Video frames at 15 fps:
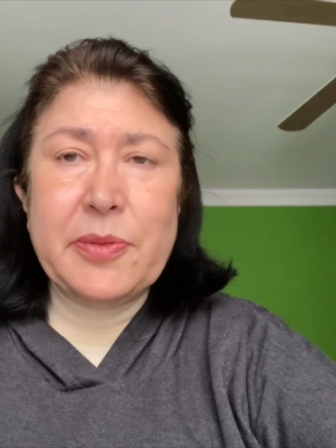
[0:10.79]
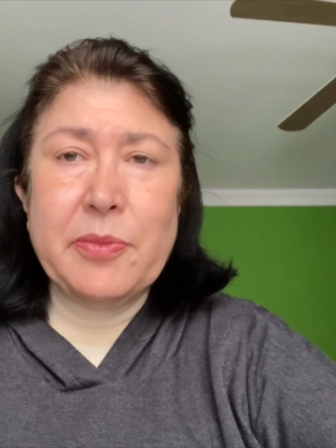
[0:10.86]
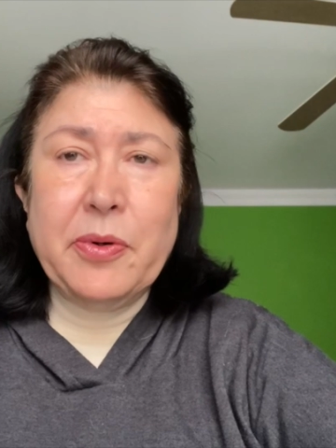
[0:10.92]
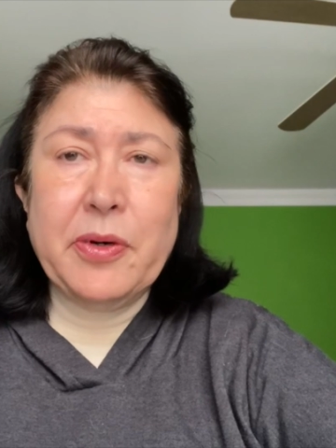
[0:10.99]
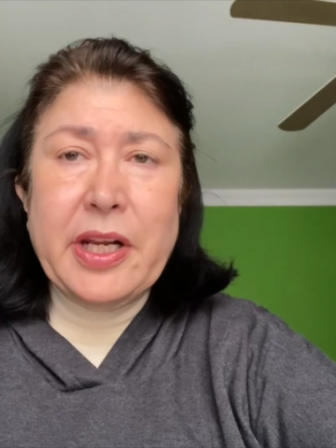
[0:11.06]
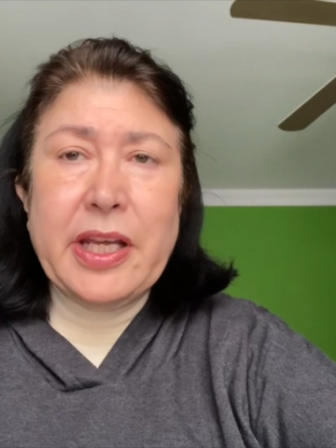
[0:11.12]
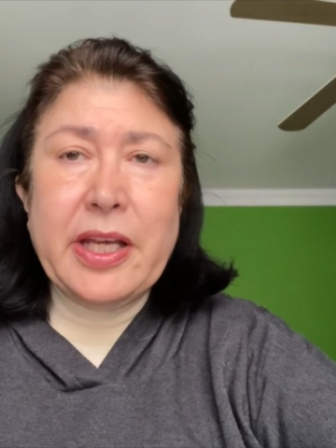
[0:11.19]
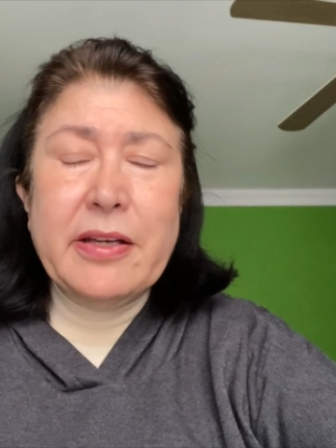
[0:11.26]

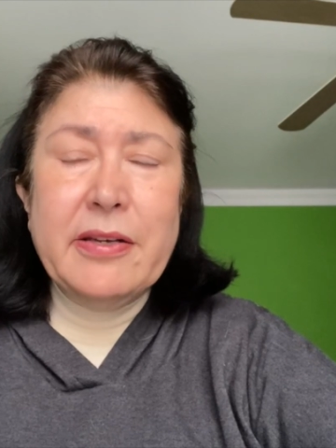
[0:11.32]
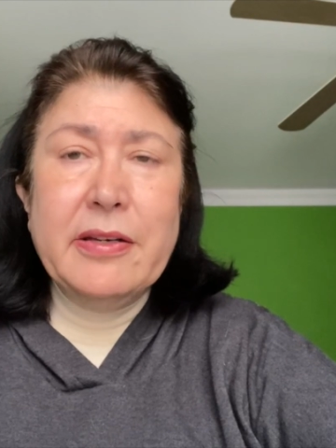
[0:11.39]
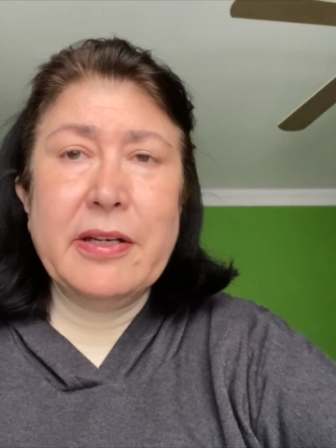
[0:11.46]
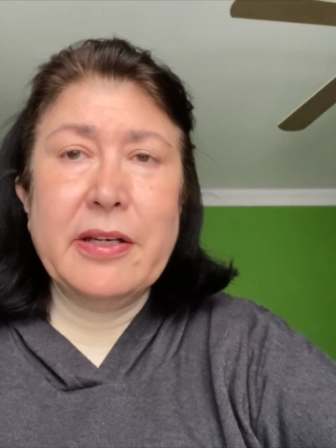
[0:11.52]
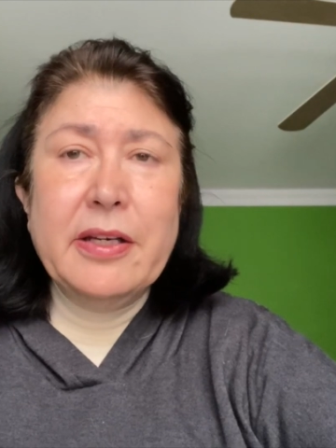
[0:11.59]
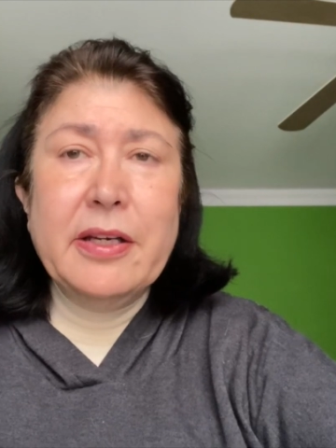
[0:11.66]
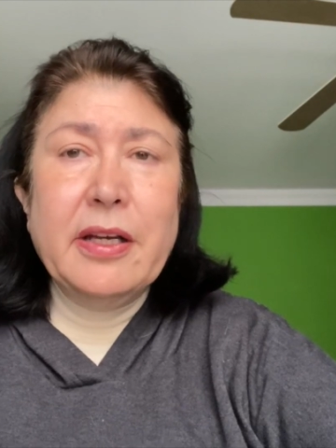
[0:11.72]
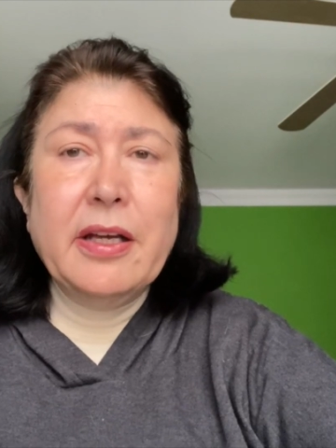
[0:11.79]
morning
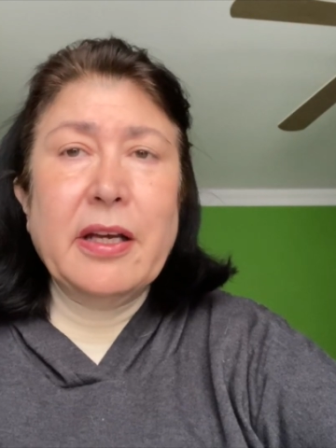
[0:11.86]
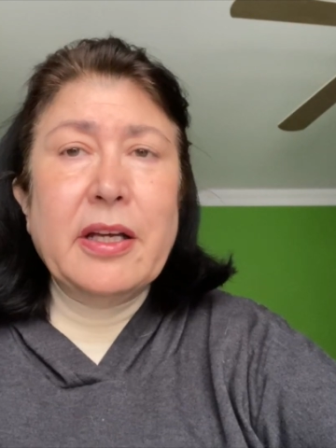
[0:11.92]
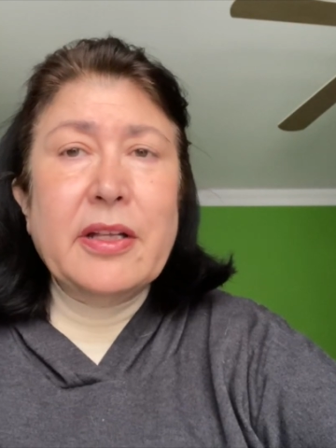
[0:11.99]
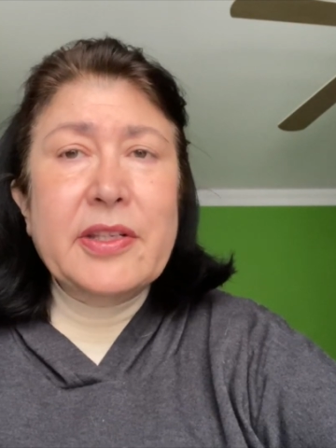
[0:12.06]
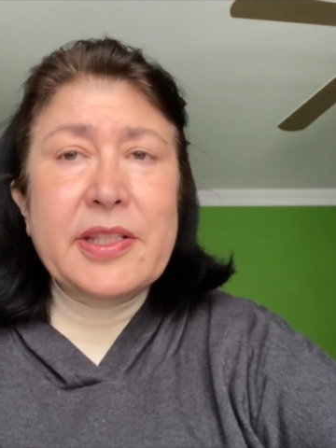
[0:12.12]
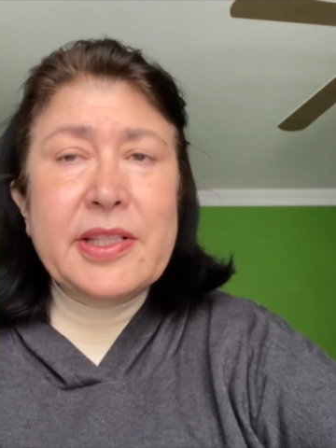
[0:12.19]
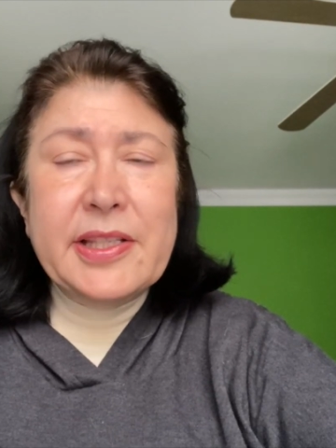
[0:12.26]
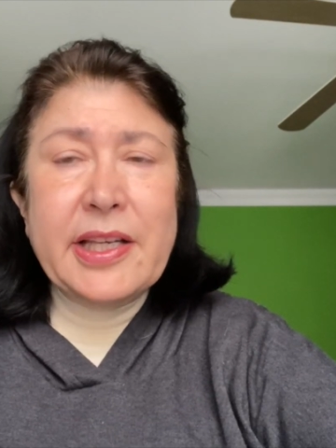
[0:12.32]
on
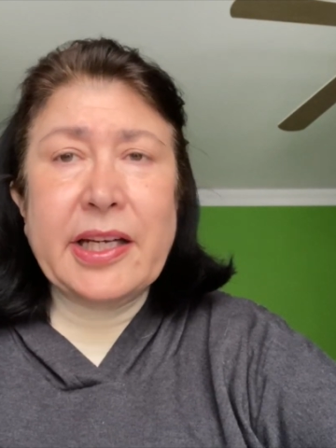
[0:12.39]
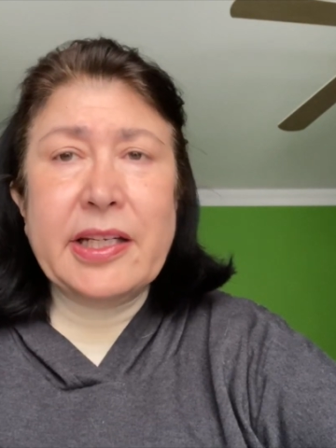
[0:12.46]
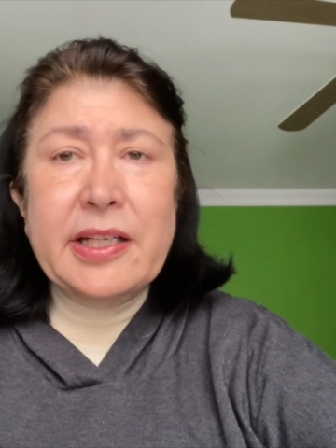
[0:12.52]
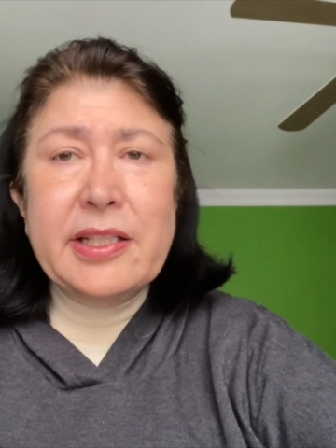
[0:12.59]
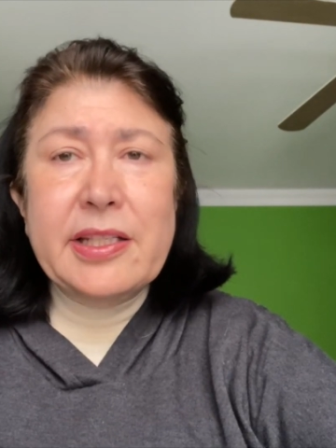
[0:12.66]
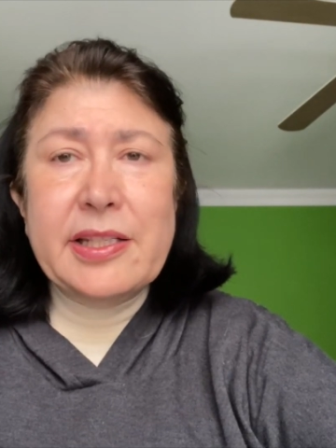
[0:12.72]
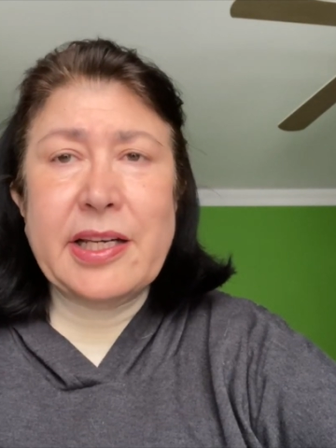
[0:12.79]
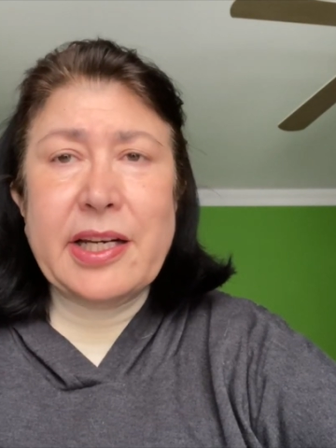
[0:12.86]
the second
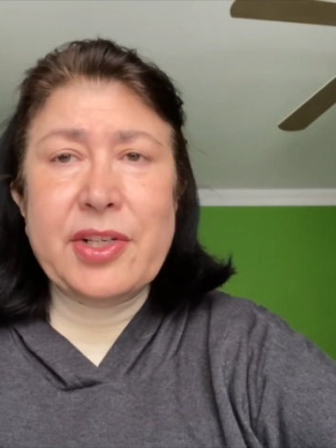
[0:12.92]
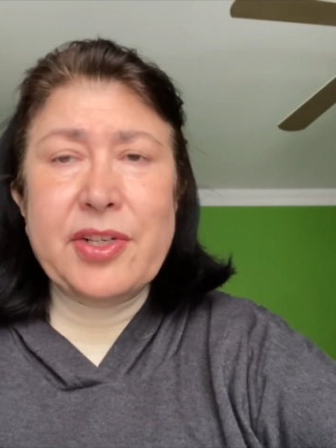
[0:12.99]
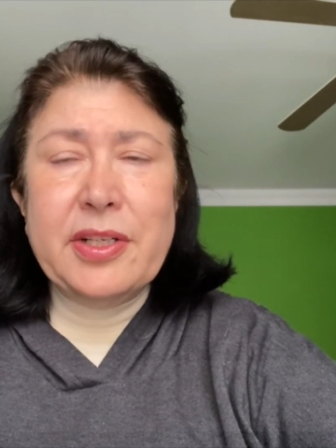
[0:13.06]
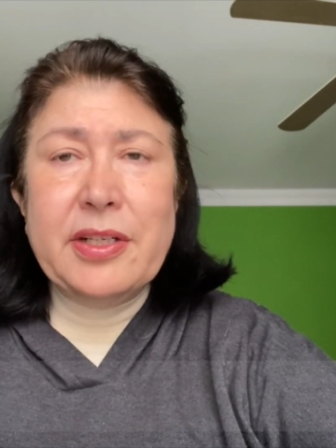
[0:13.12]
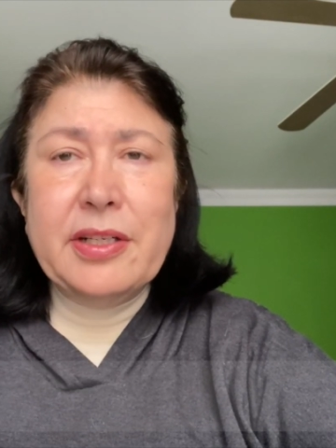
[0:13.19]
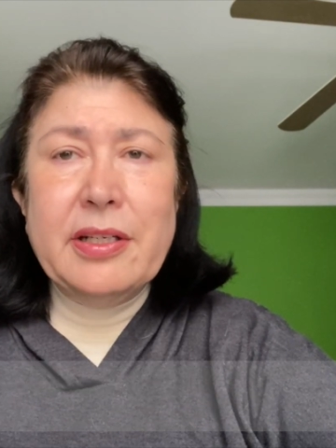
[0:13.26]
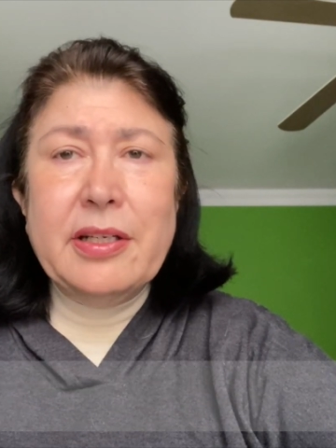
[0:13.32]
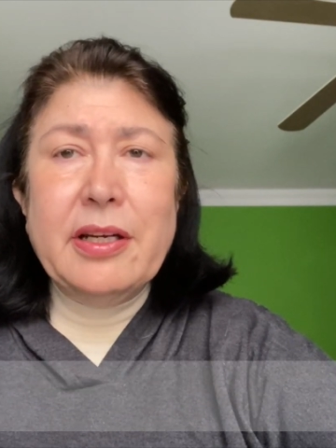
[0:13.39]

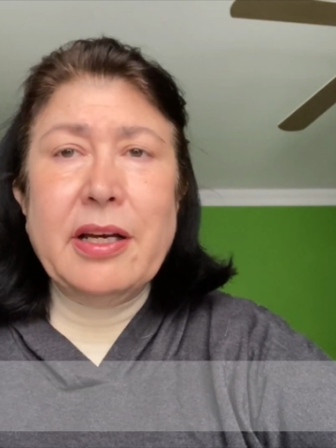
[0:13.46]
section